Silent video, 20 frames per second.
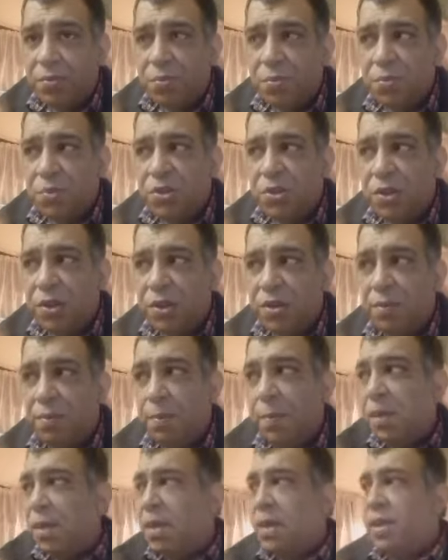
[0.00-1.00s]
So
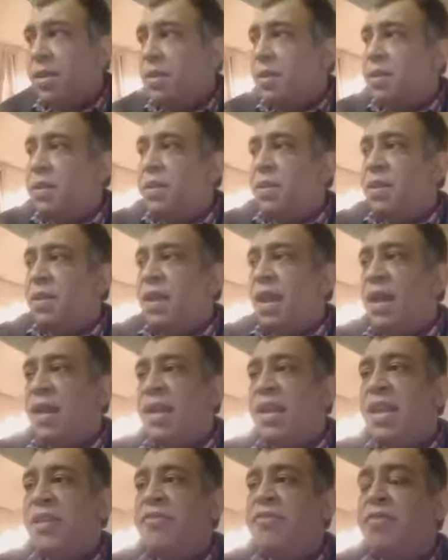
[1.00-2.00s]
a
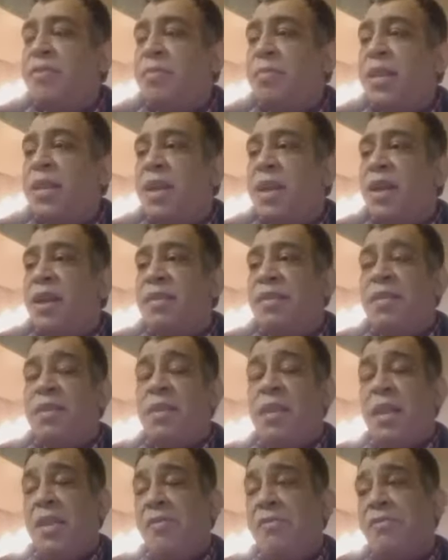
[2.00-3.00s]
gift from the earth, a
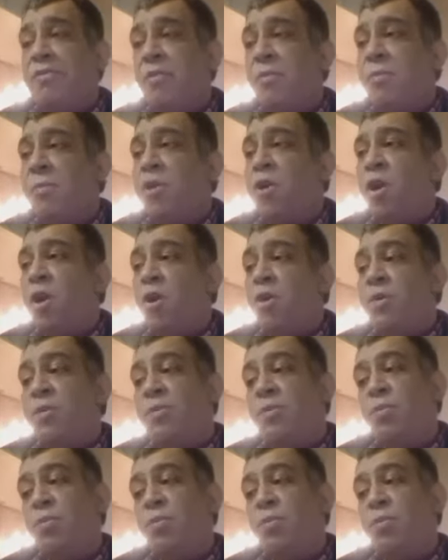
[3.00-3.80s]
gift from God,